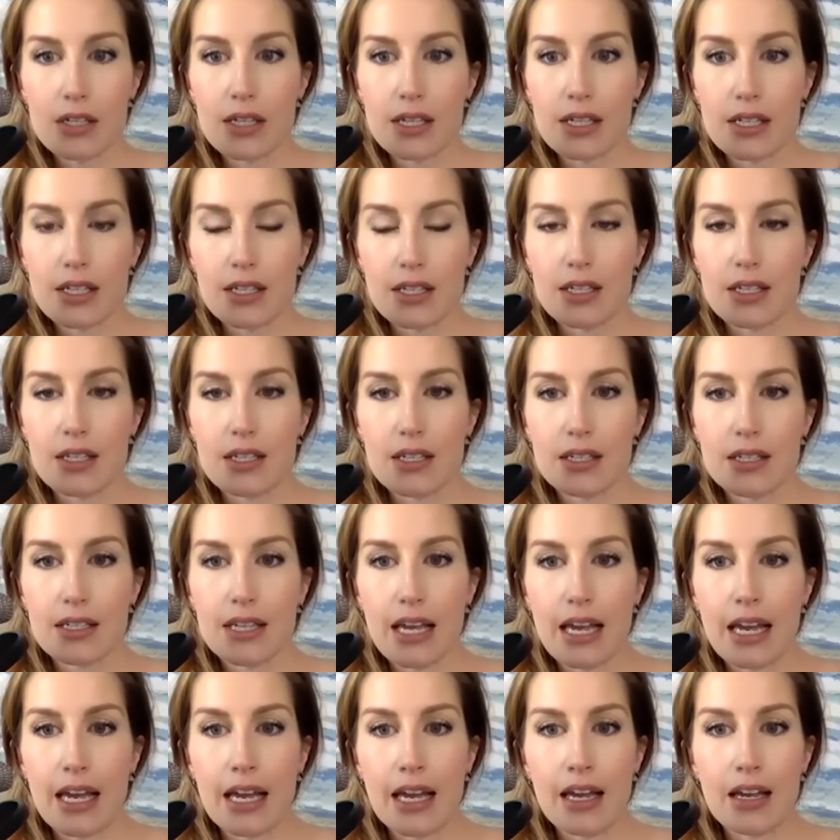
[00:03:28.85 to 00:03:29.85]
This is
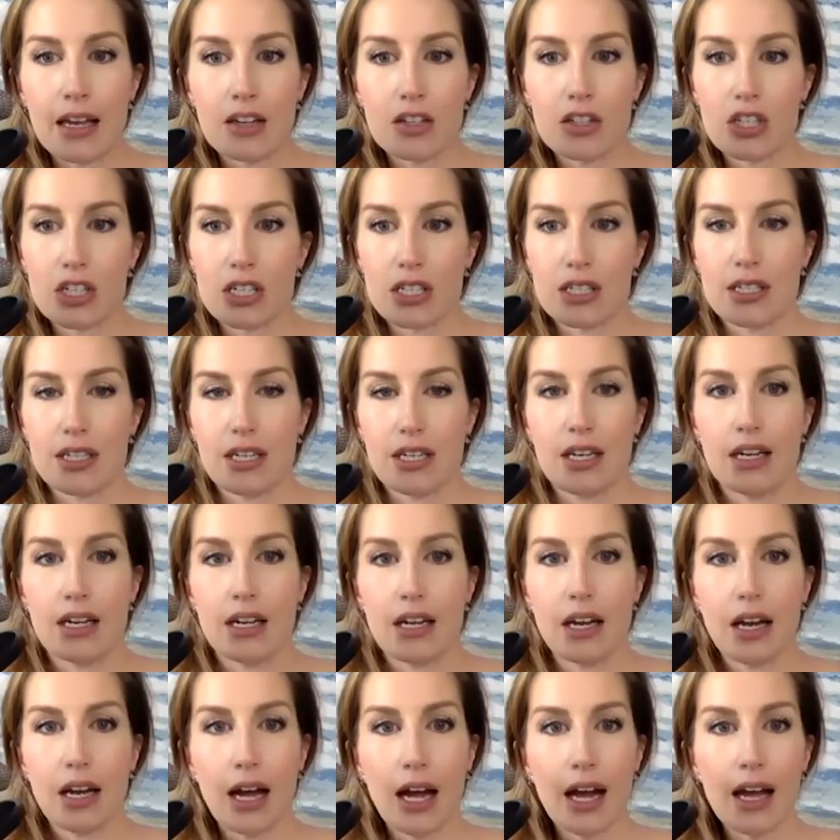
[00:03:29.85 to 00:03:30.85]
a just
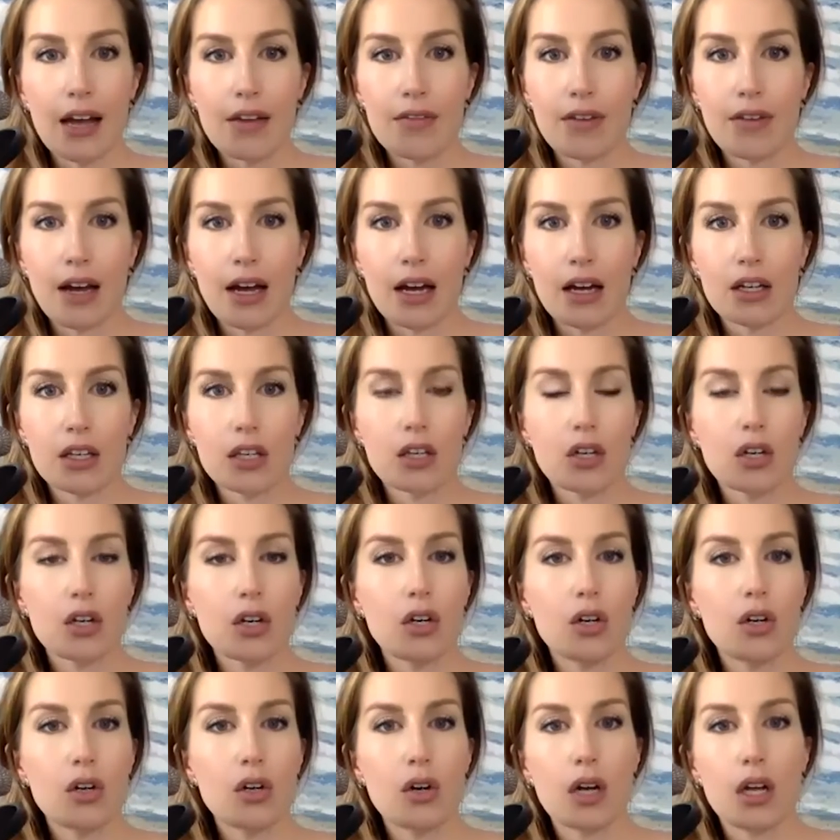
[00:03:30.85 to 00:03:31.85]
high
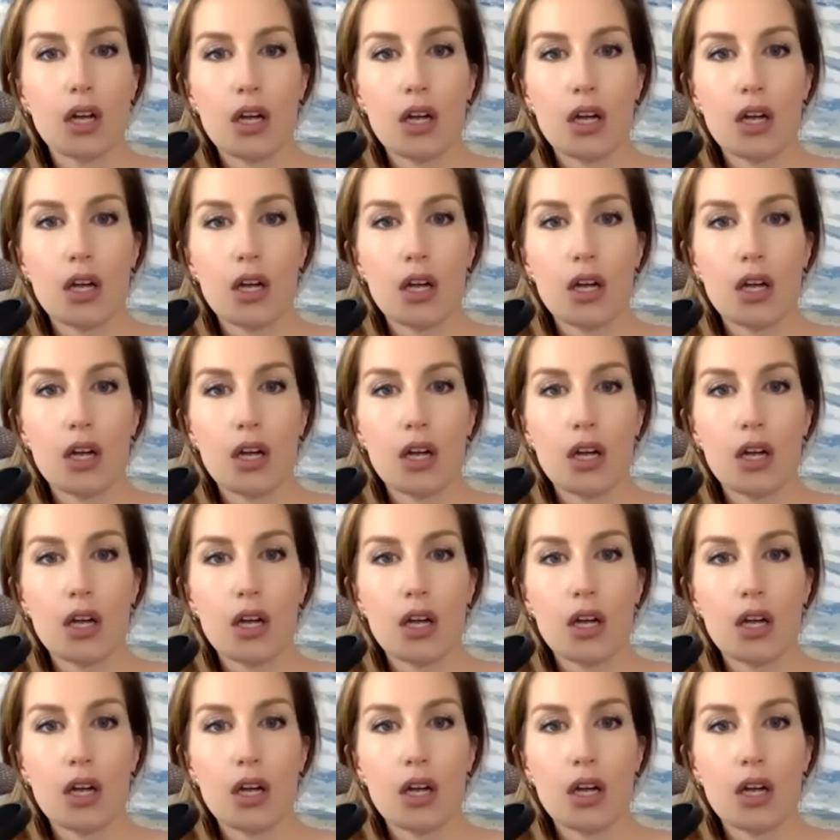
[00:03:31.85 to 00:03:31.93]
value